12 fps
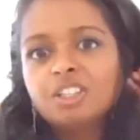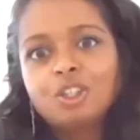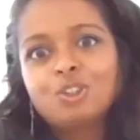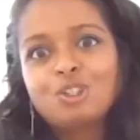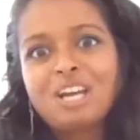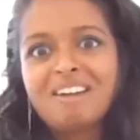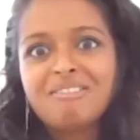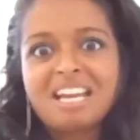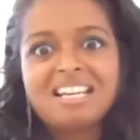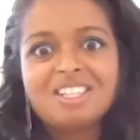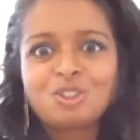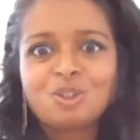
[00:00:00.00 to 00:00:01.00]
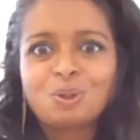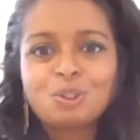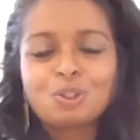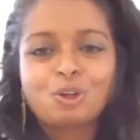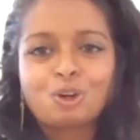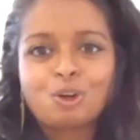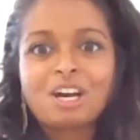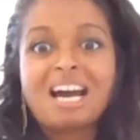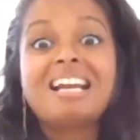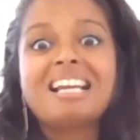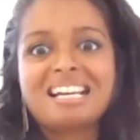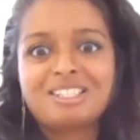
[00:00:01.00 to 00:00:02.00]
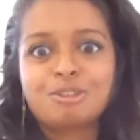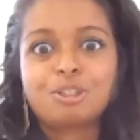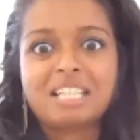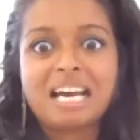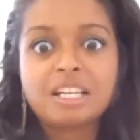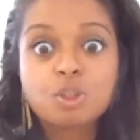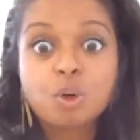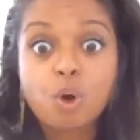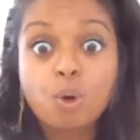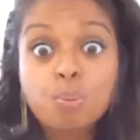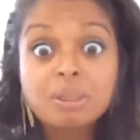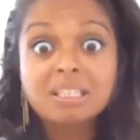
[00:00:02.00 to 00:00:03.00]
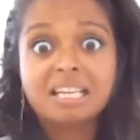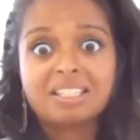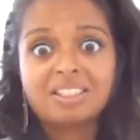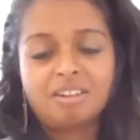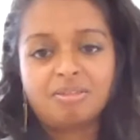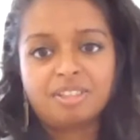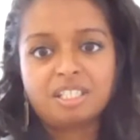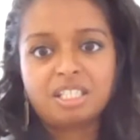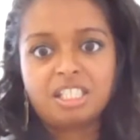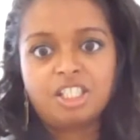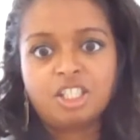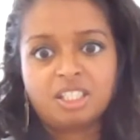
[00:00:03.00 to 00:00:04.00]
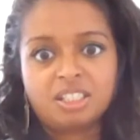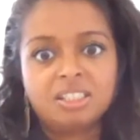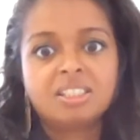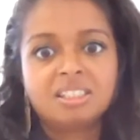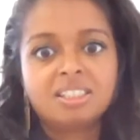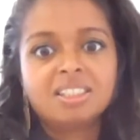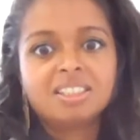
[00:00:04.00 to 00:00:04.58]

Do you have any tools or guidelines for that, to open that conversation?